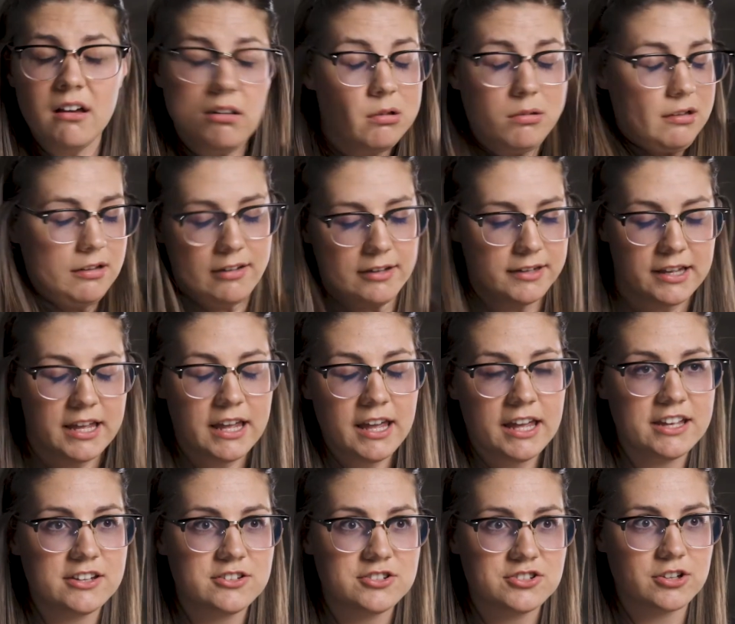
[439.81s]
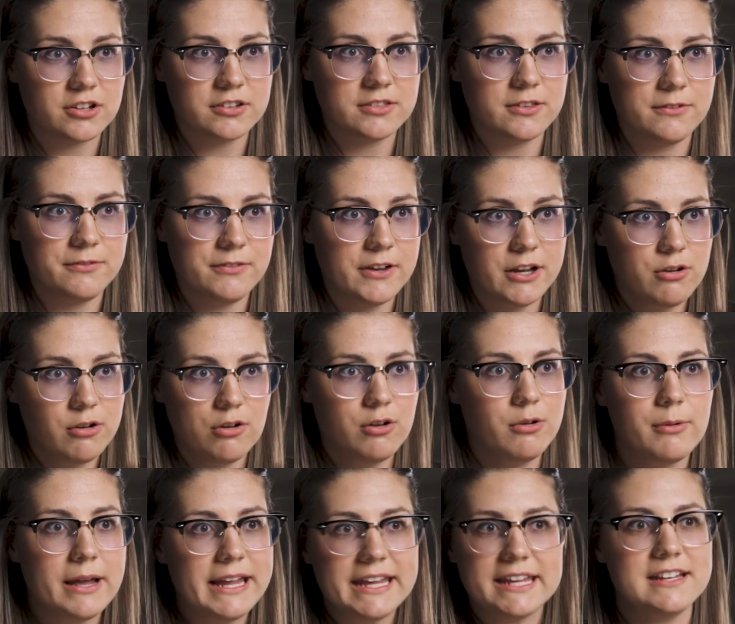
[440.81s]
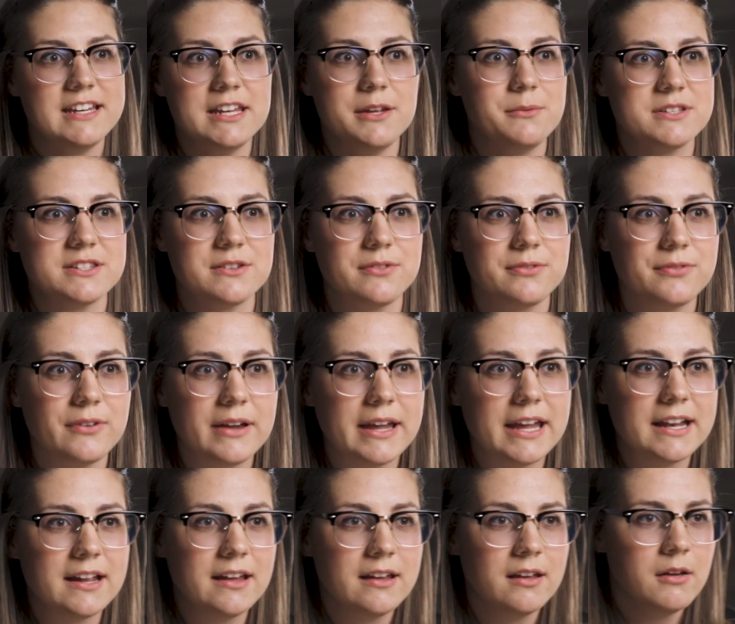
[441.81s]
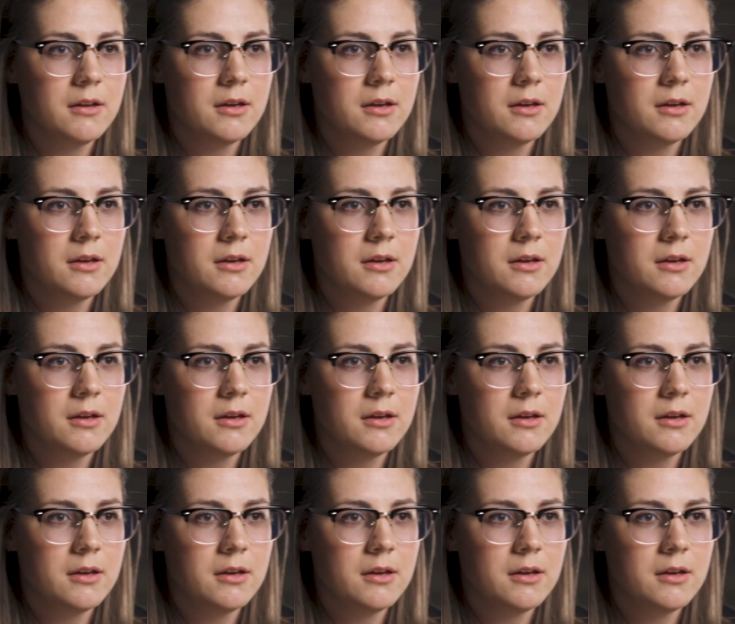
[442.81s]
Ugh, it shook the Pharaoh awake and he was afraid.